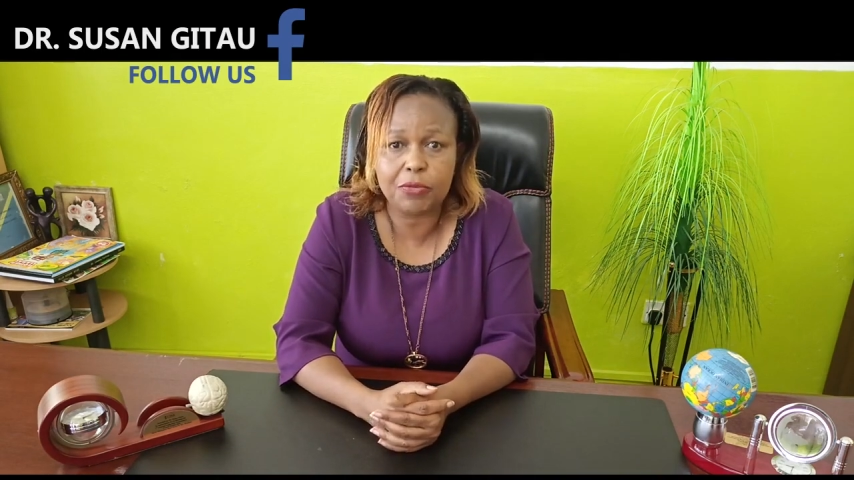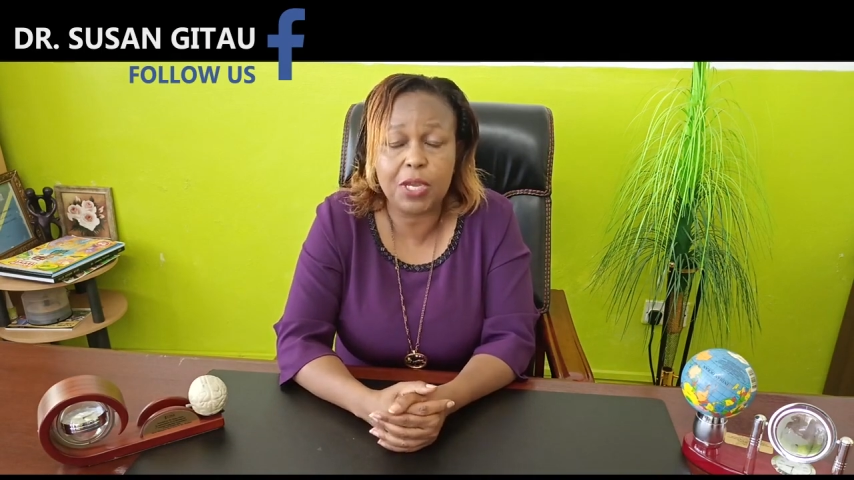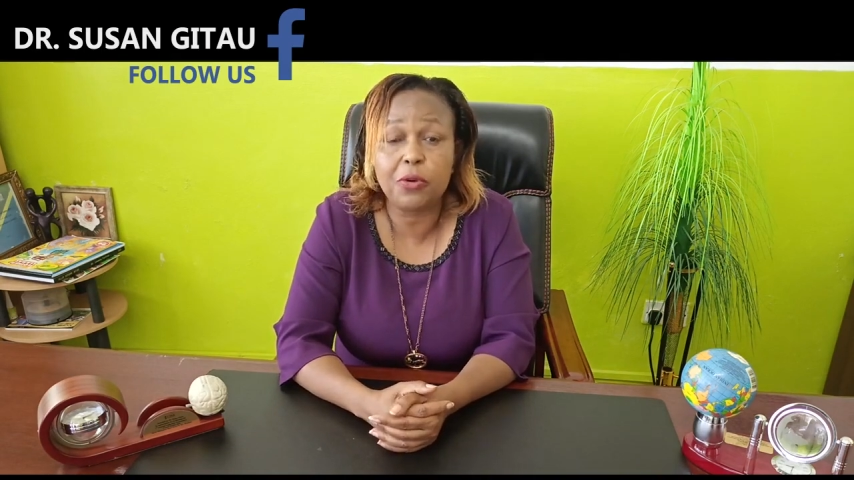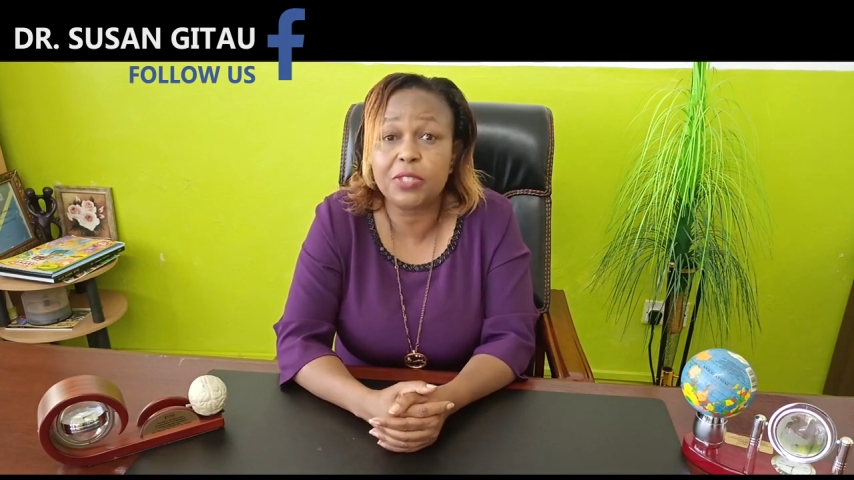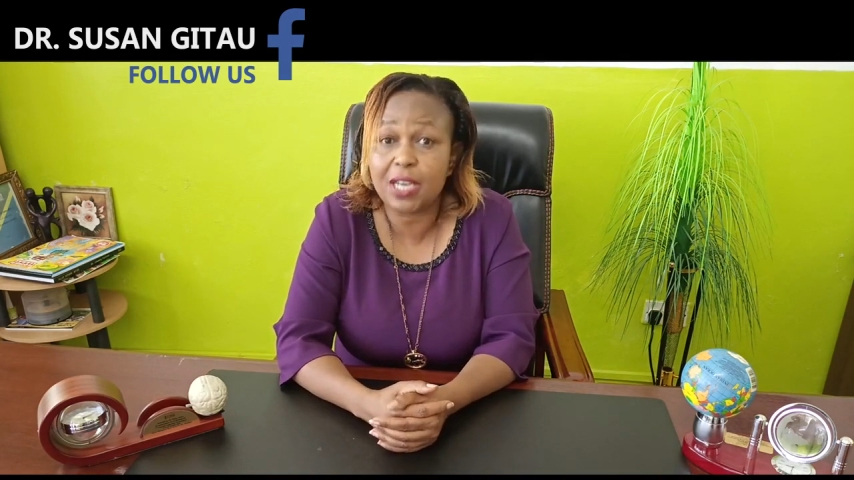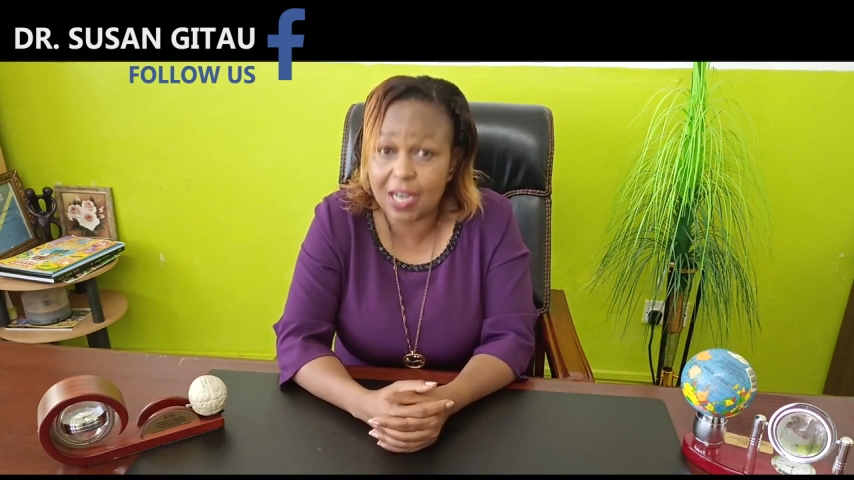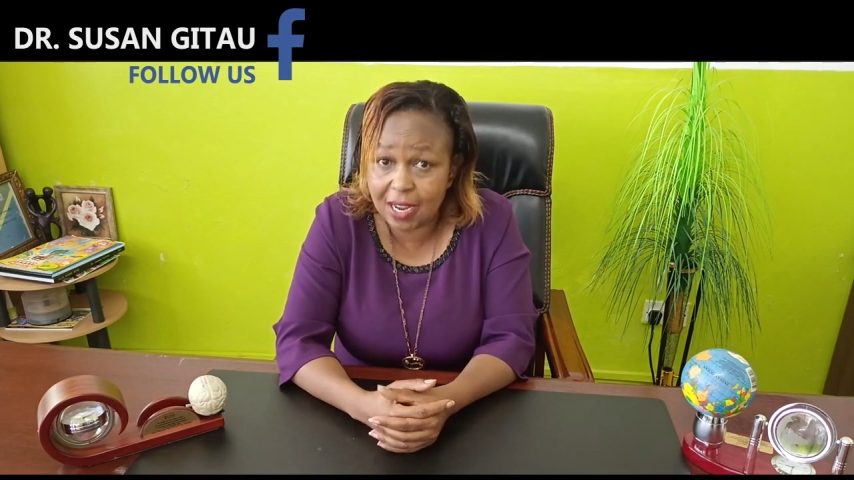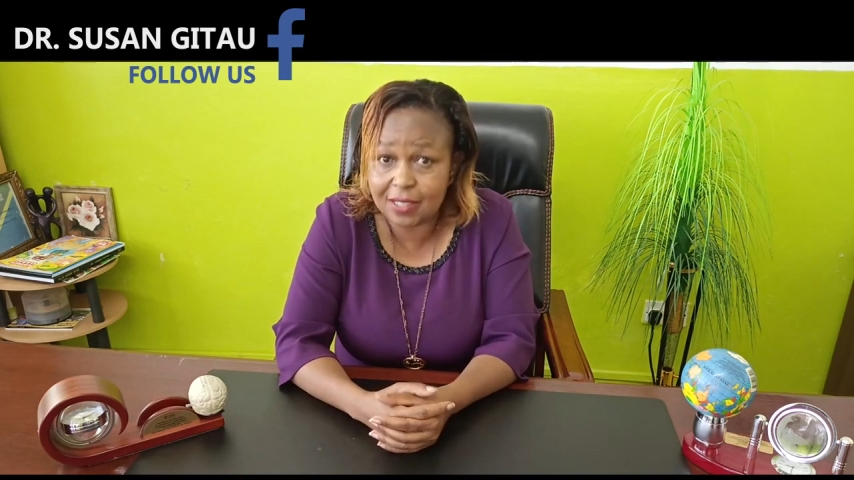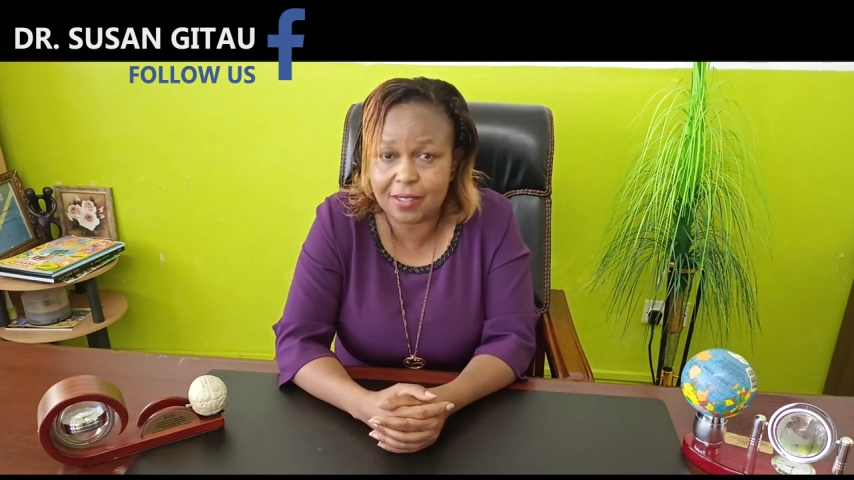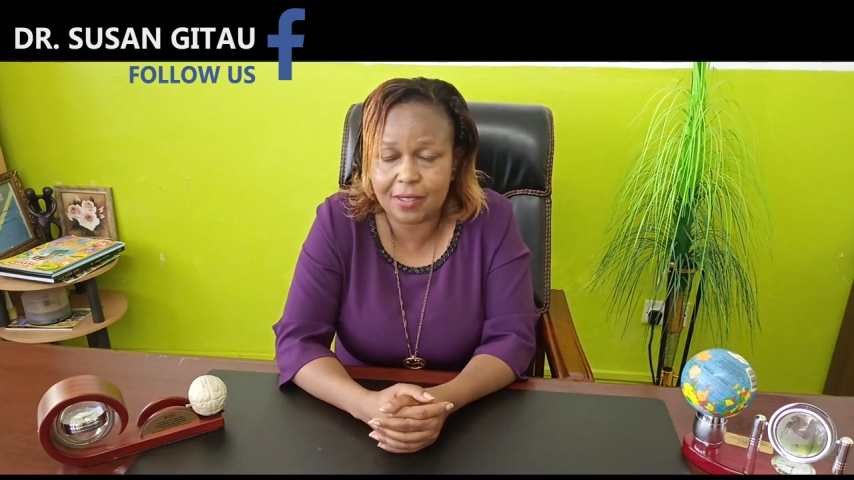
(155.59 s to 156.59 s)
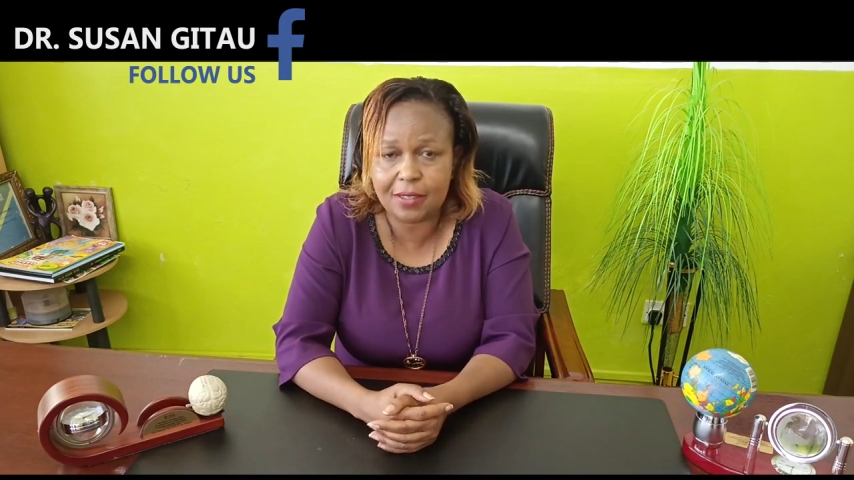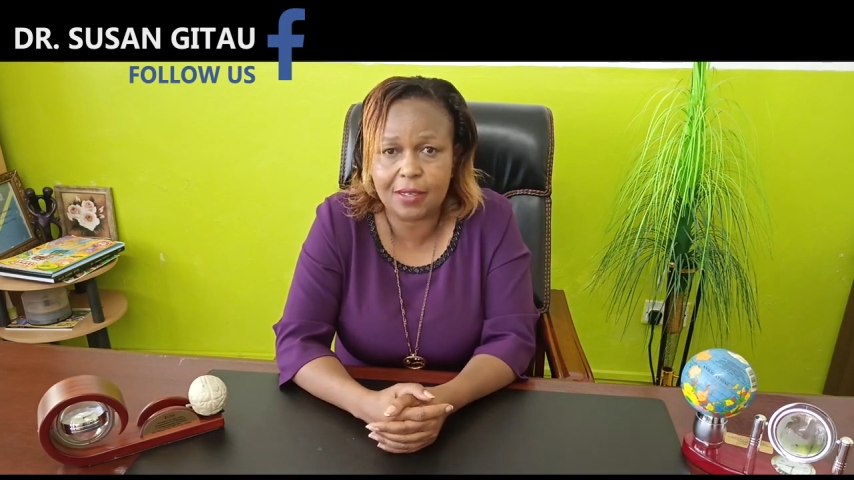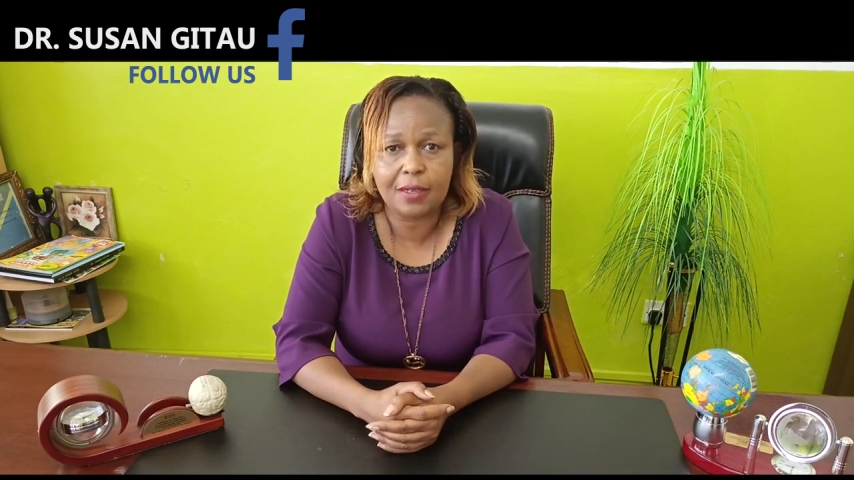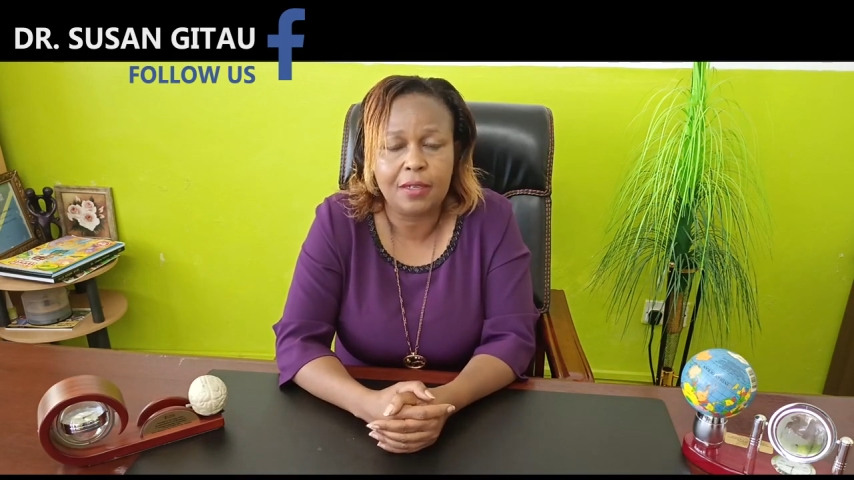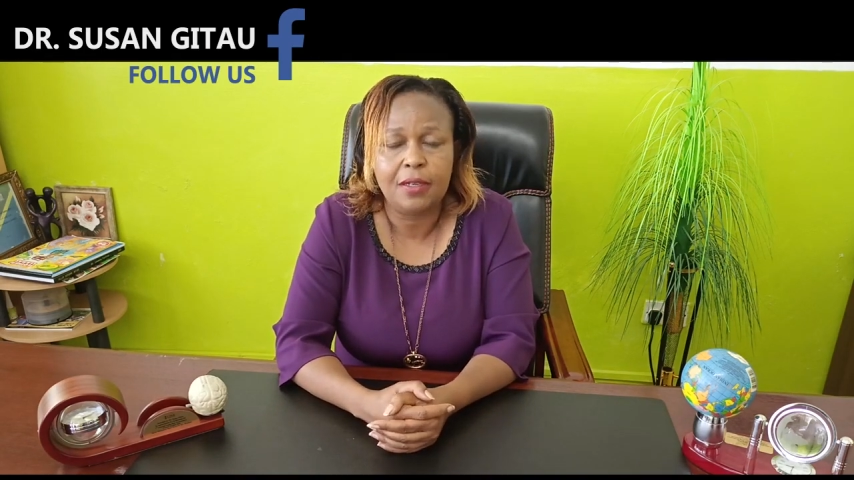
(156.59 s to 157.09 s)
where I was a class teacher,